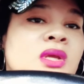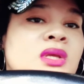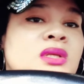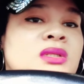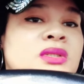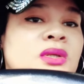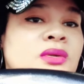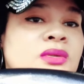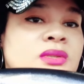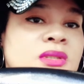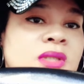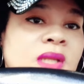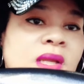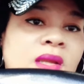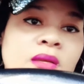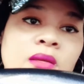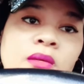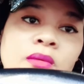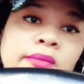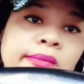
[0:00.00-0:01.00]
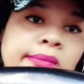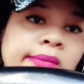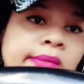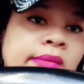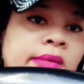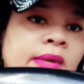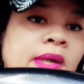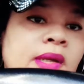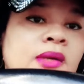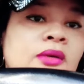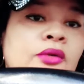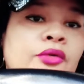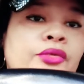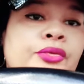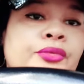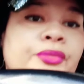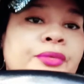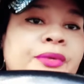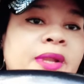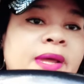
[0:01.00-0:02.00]
So it's like, gotta go
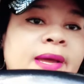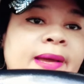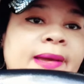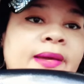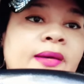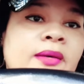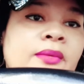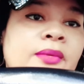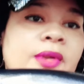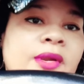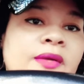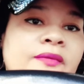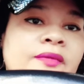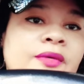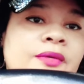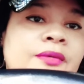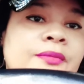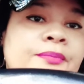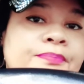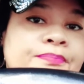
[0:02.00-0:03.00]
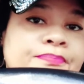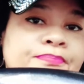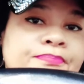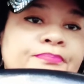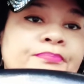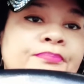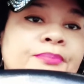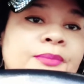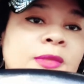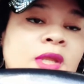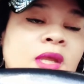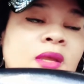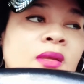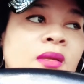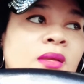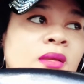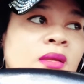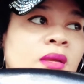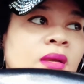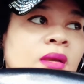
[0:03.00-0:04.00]
through a lot or whatever,
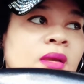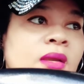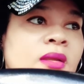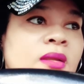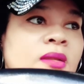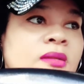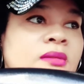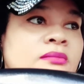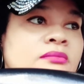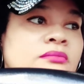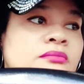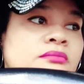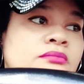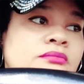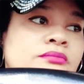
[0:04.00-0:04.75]
and